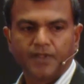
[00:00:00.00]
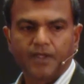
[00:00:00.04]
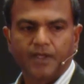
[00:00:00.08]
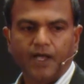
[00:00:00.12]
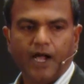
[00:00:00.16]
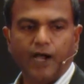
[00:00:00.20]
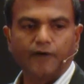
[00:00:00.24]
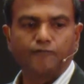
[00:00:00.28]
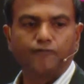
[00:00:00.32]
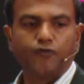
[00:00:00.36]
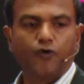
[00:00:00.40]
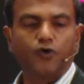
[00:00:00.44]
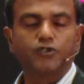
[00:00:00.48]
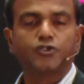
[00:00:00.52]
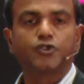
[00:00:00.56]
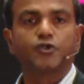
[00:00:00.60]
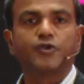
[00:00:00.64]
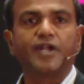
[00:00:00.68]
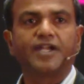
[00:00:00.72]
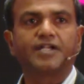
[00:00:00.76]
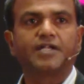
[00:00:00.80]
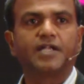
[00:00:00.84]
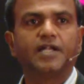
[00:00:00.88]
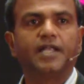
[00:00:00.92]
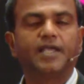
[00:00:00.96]

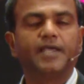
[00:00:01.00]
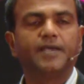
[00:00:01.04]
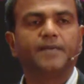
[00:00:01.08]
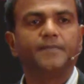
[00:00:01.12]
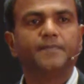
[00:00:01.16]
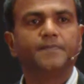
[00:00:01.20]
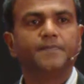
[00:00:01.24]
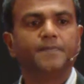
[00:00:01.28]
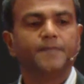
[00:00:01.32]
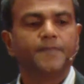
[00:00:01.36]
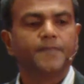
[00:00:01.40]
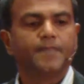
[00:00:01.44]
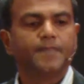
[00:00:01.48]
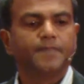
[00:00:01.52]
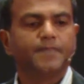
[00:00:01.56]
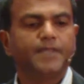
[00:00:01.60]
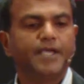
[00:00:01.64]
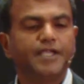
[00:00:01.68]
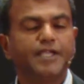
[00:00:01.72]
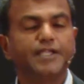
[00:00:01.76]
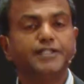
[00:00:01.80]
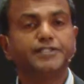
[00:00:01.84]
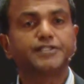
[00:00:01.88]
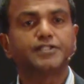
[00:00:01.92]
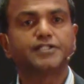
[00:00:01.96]
Unfortunately, the
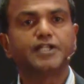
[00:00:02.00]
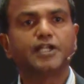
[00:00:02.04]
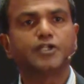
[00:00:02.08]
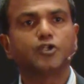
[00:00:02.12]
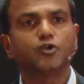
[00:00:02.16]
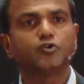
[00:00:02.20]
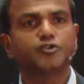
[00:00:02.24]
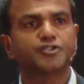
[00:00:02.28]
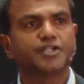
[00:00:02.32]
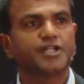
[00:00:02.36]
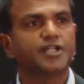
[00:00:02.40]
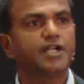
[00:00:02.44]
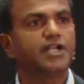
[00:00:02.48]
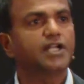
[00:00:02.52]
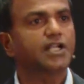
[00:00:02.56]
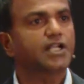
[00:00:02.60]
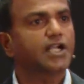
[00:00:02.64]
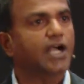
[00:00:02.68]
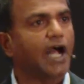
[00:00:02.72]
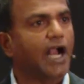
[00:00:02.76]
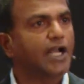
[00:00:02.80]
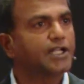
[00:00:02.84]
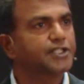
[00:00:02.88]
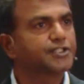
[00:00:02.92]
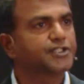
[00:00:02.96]
institutional
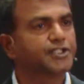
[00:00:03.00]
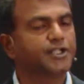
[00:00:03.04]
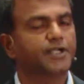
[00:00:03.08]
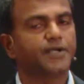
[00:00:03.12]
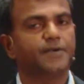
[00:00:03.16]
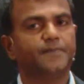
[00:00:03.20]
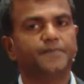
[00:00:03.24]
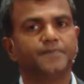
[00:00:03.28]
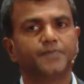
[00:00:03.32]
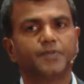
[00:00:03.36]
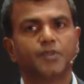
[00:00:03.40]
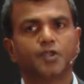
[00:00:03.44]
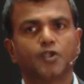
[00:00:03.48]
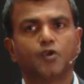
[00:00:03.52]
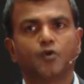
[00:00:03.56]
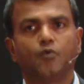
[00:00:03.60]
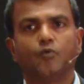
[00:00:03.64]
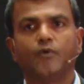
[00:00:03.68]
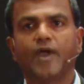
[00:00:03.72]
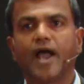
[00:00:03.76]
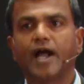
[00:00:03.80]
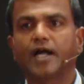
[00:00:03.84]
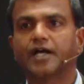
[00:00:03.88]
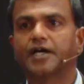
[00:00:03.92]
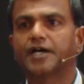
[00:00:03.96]
culture
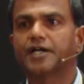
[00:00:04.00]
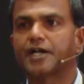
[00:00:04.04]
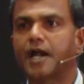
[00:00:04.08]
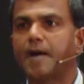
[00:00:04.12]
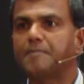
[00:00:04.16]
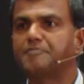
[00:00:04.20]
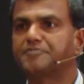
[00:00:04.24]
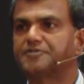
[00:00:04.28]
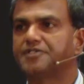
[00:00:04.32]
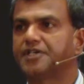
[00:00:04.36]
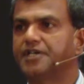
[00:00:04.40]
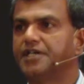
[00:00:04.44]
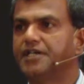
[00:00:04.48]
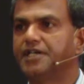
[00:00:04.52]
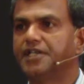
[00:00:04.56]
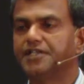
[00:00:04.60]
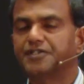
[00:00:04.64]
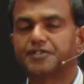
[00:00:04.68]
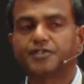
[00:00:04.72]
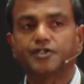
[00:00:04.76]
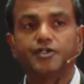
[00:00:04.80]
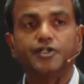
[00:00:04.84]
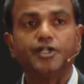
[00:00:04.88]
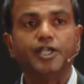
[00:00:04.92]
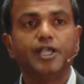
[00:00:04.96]
where corruption is
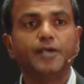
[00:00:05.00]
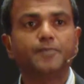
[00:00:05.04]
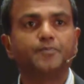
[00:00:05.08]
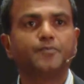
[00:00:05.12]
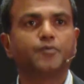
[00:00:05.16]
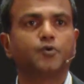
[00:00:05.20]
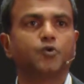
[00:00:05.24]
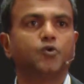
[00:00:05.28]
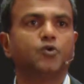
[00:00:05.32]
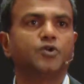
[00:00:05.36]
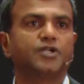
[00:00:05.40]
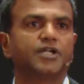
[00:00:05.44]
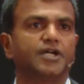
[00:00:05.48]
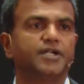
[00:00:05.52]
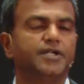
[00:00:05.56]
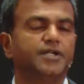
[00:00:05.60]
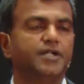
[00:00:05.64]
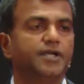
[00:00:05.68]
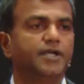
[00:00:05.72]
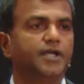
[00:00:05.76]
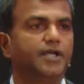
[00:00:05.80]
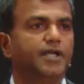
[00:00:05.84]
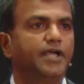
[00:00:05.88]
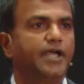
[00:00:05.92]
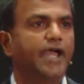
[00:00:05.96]
deep-rooted
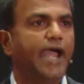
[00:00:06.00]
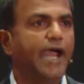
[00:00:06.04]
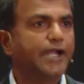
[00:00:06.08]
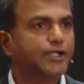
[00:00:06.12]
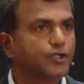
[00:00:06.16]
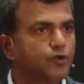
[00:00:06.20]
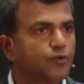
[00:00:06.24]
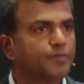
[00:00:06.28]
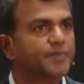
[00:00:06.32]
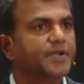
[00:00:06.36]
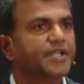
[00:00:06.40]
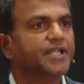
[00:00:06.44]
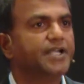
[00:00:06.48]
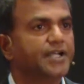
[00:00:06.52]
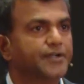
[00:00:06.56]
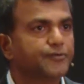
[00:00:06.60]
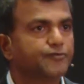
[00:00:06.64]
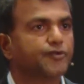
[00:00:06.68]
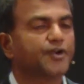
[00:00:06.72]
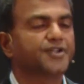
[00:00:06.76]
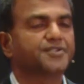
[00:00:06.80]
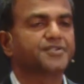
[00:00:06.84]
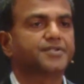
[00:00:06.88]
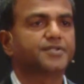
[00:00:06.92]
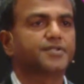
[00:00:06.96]
had to be
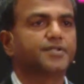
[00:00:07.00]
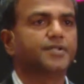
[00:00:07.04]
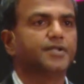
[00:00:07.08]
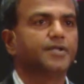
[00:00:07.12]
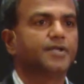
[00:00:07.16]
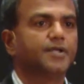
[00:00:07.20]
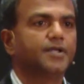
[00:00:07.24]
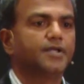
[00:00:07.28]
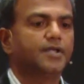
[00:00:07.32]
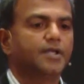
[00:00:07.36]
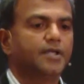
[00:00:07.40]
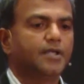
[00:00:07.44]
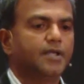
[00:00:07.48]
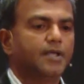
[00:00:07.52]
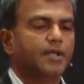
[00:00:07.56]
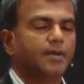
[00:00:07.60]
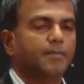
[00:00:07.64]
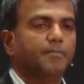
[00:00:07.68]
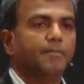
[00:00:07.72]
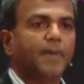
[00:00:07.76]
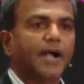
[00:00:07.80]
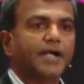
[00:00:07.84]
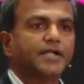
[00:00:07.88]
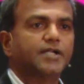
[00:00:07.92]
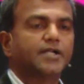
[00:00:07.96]
addressed.
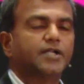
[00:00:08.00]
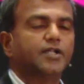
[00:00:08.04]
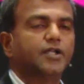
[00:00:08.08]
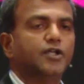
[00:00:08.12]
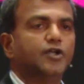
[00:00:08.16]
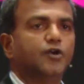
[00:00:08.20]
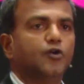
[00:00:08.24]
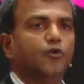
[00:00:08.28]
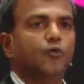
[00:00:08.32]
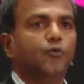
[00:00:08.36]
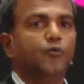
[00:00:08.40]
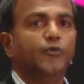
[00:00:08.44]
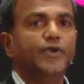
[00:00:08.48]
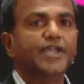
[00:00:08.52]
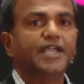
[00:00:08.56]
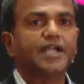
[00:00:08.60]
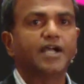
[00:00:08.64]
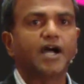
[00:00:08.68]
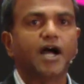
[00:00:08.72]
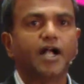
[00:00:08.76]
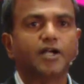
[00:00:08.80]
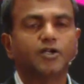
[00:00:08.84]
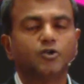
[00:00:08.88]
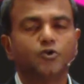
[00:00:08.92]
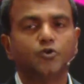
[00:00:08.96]
But we
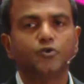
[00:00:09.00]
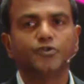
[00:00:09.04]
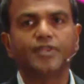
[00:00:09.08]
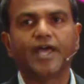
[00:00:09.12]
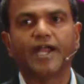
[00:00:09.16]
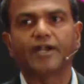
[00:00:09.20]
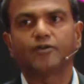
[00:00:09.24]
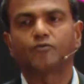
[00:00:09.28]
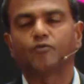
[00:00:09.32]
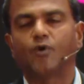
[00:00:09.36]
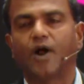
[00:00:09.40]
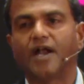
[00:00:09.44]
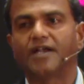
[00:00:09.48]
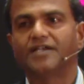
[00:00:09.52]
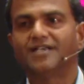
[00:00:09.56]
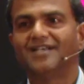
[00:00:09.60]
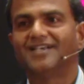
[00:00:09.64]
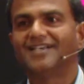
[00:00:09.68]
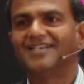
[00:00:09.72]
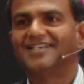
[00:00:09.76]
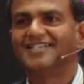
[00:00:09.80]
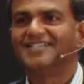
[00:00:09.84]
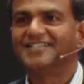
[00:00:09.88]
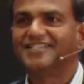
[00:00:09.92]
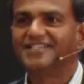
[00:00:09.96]
can't do that one
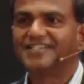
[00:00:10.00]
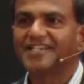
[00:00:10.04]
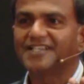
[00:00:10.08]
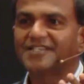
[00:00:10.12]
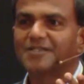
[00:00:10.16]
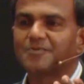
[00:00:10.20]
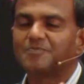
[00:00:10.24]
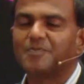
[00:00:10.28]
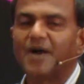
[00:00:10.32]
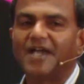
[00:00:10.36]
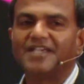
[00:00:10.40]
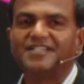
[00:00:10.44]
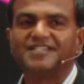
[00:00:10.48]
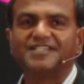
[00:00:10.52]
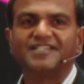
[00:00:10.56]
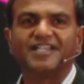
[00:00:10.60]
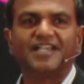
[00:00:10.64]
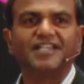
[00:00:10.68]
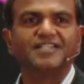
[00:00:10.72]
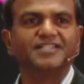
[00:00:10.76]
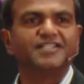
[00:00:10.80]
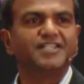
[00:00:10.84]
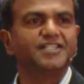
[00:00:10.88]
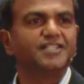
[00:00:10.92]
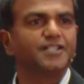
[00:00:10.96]
just by
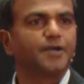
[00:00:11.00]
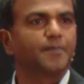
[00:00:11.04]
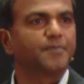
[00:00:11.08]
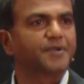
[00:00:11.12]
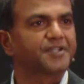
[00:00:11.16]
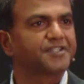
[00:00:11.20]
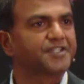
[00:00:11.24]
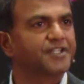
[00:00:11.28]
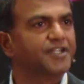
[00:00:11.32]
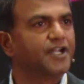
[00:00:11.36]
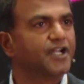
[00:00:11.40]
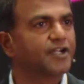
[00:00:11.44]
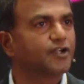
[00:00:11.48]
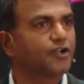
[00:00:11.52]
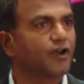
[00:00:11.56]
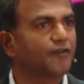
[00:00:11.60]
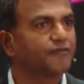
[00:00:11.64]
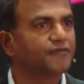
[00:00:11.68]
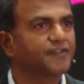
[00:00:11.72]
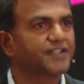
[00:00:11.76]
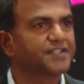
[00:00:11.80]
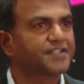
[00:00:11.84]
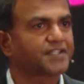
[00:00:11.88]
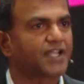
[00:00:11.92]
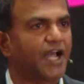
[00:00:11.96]
changing the president of
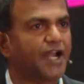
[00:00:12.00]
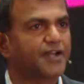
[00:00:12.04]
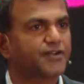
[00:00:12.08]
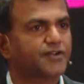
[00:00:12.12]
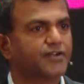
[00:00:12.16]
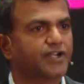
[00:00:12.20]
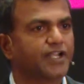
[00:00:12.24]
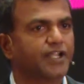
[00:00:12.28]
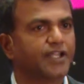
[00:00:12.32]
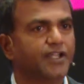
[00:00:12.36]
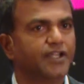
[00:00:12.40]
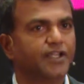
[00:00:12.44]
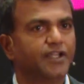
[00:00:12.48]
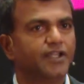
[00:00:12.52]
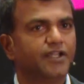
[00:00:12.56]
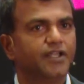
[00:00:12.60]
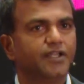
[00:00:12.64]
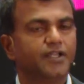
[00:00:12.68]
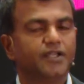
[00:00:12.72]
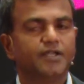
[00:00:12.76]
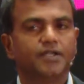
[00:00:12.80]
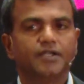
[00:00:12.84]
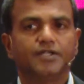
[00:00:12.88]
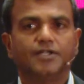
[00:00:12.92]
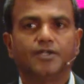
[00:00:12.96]
this country
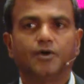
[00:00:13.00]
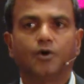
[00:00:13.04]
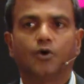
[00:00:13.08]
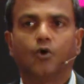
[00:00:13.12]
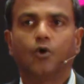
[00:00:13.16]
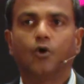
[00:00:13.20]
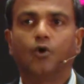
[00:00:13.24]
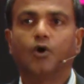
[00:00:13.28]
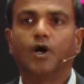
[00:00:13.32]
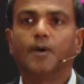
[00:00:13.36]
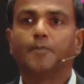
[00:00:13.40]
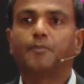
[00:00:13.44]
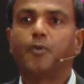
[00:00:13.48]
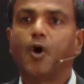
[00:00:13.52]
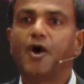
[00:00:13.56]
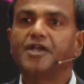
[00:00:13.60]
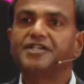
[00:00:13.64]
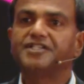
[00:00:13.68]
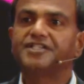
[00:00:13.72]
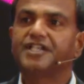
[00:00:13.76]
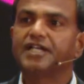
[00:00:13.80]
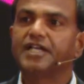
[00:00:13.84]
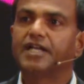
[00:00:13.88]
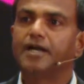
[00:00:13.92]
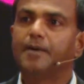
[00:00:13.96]
or
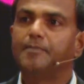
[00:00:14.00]
appointing a